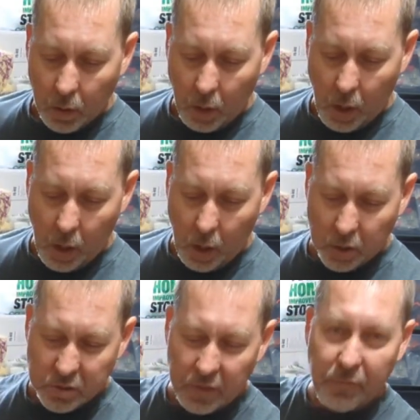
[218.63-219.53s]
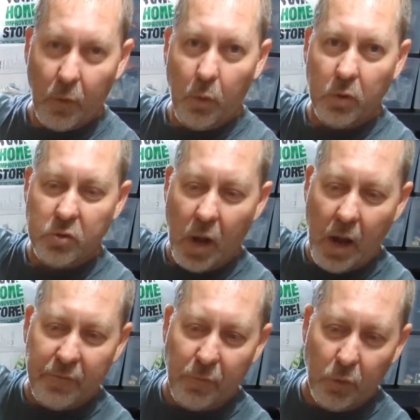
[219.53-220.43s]
RC 4-wheel
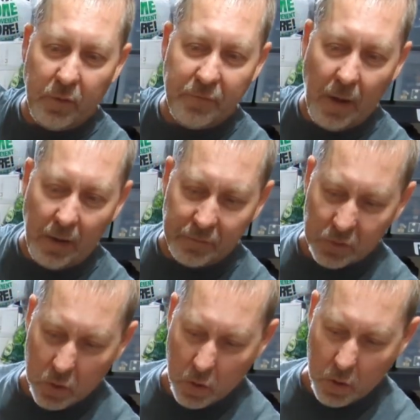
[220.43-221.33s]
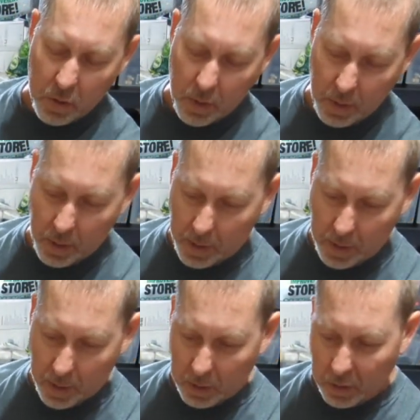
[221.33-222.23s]
drive 45 turn,
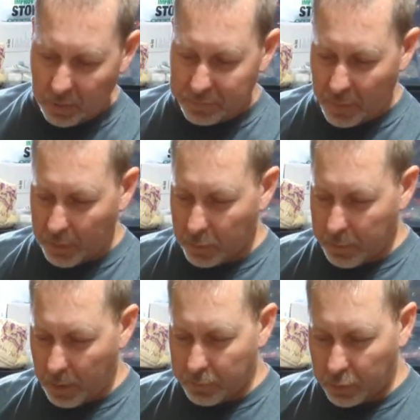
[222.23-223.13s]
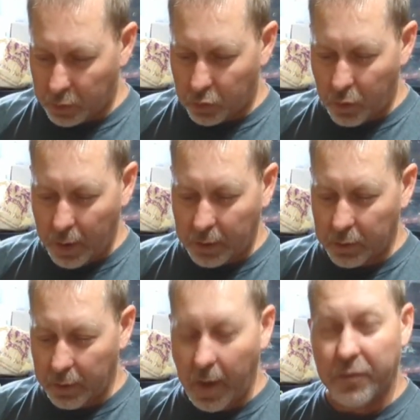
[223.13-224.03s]
and if I remember
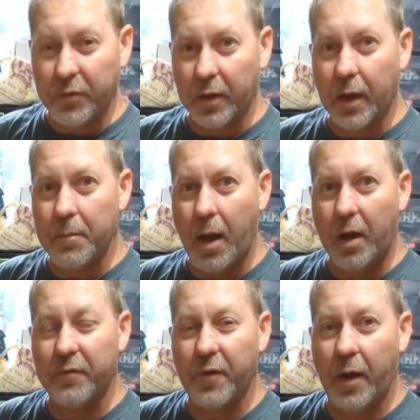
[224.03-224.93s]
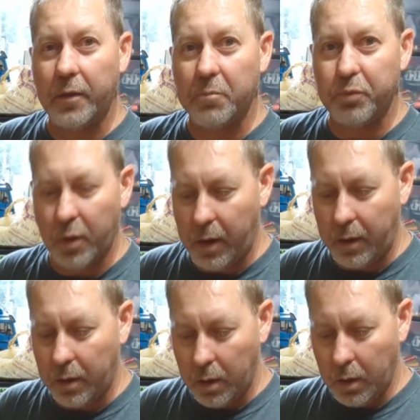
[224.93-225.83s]
correctly, I think I modified the
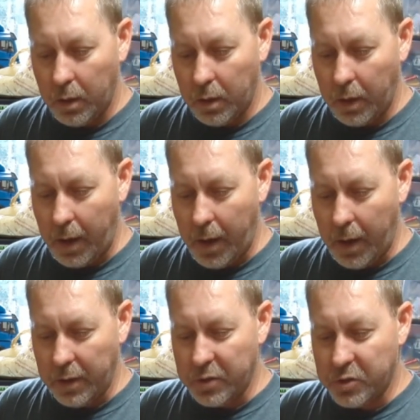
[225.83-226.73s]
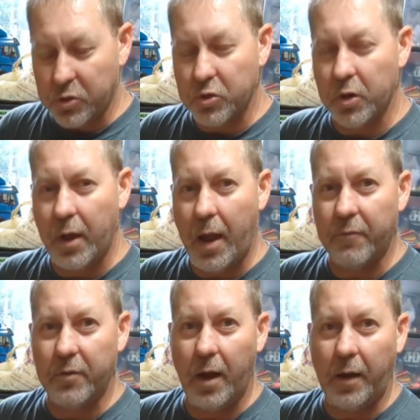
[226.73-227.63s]
plate and should
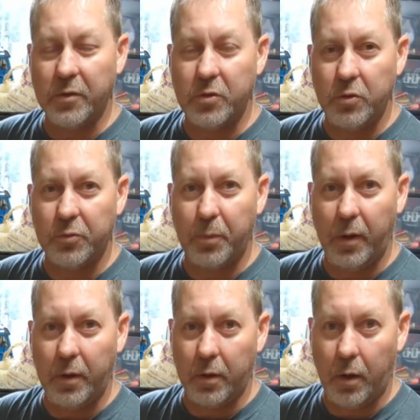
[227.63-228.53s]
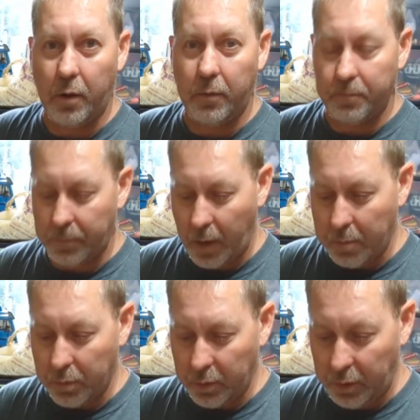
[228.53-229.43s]
have a 9-tooth pinion on it, I
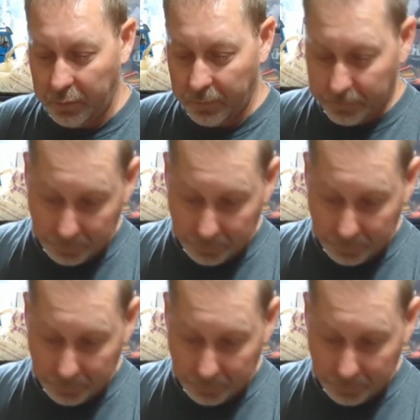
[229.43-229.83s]
believe.